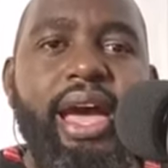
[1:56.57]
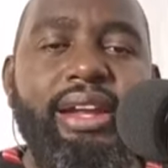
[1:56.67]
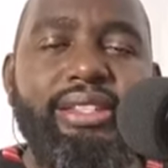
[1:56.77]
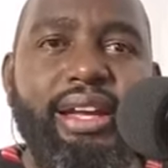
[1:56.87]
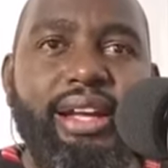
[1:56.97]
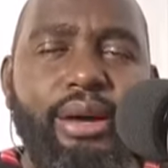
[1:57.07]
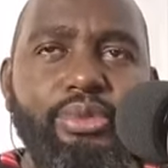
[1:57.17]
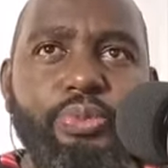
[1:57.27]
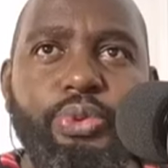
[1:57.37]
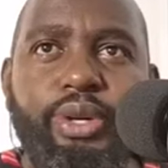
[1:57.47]
And as I
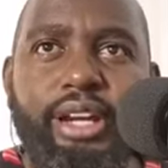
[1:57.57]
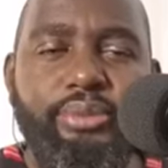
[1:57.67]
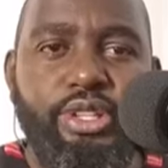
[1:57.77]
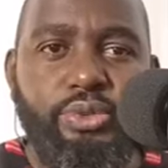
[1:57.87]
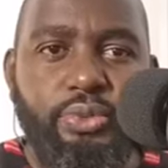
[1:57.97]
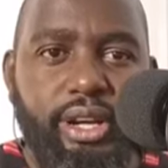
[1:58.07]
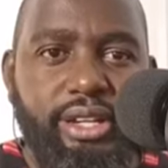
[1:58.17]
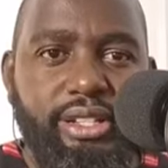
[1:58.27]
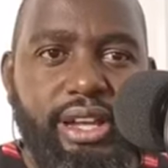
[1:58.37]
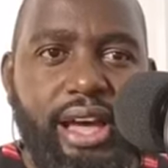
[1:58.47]
come to proclaim this
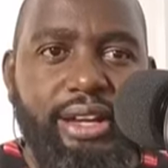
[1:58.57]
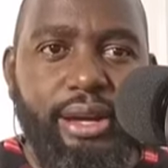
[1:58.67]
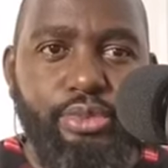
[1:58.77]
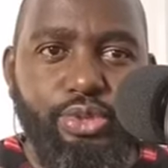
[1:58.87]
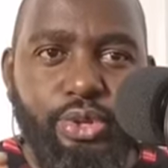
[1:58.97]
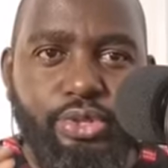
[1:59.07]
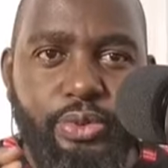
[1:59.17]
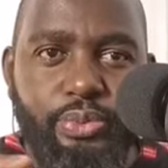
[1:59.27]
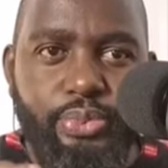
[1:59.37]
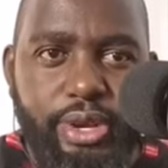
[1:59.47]
word, I come to
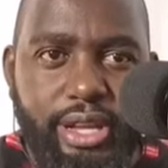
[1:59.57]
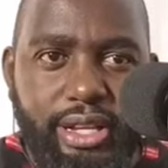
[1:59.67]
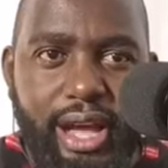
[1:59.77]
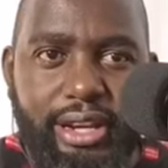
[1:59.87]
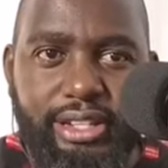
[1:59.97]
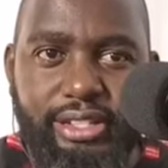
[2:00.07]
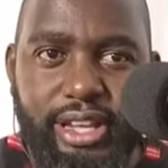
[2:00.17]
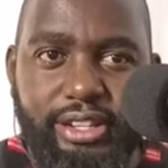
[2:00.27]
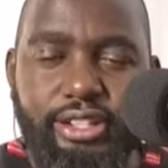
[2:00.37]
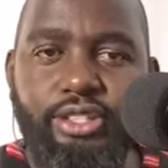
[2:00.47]
also bring
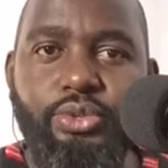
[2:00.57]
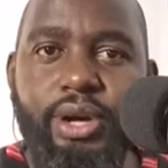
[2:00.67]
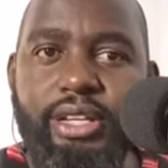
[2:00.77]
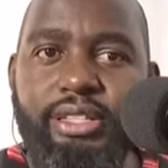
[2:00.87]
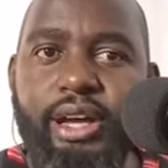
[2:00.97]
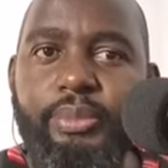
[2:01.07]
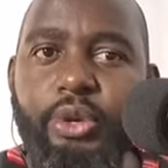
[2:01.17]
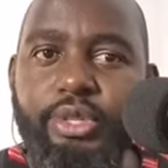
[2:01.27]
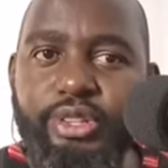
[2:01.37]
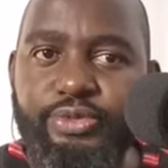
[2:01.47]
understanding to us
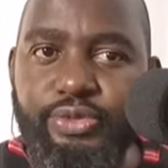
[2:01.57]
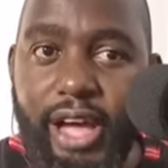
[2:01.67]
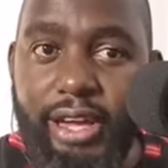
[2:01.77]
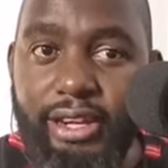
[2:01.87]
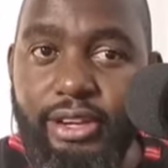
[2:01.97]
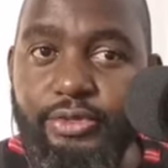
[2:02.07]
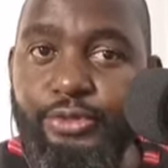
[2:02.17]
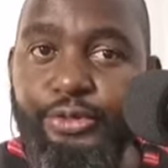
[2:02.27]
about divine